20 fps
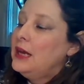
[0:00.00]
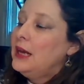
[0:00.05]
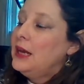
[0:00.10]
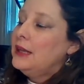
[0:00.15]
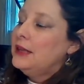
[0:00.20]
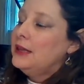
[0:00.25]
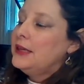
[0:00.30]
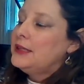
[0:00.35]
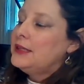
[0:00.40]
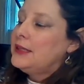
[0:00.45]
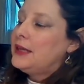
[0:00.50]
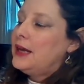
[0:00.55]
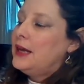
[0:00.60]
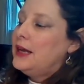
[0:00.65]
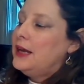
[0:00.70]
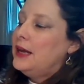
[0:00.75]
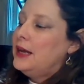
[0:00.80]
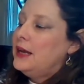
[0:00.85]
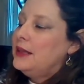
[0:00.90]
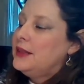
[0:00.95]
Let's
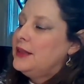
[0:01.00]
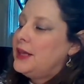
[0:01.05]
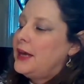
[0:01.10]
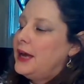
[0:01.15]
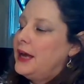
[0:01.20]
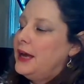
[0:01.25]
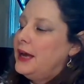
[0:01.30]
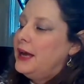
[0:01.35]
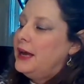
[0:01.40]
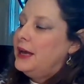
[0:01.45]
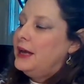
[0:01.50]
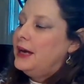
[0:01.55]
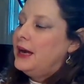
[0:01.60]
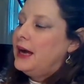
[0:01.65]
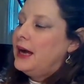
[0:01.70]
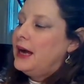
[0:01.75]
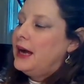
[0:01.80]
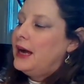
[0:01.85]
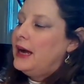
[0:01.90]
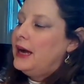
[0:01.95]
say that
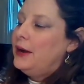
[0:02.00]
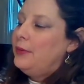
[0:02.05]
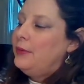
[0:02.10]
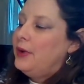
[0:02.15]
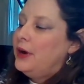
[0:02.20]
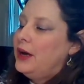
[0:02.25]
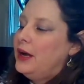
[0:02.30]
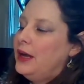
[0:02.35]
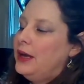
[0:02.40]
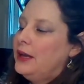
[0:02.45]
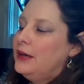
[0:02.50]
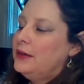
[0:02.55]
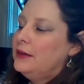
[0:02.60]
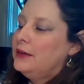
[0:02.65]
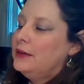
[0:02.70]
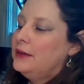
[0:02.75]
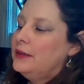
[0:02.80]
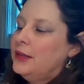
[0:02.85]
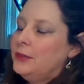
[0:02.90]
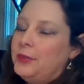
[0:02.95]
I want
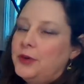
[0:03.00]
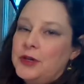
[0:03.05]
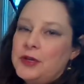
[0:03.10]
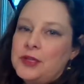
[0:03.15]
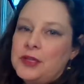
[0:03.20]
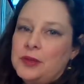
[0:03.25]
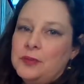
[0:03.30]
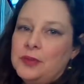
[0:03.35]
the person